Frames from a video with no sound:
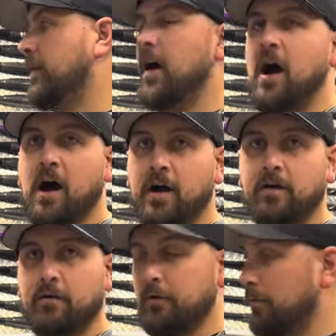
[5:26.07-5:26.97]
it's
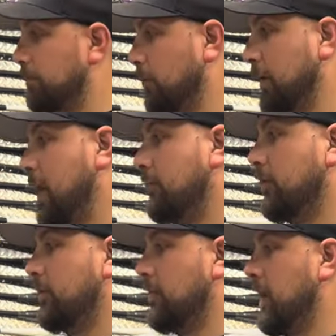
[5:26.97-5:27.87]
hot or
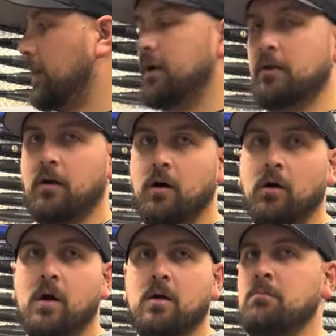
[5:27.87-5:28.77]
whatever, they're not getting
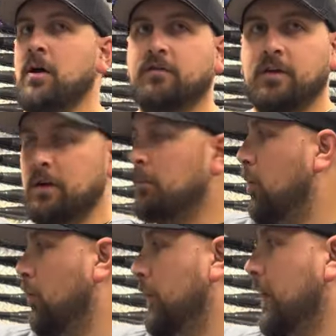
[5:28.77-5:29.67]
all musty and
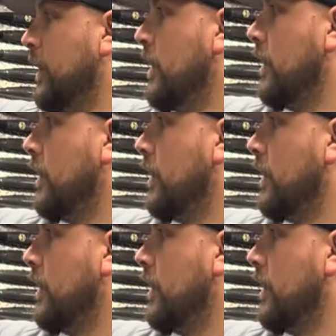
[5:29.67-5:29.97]
moldy.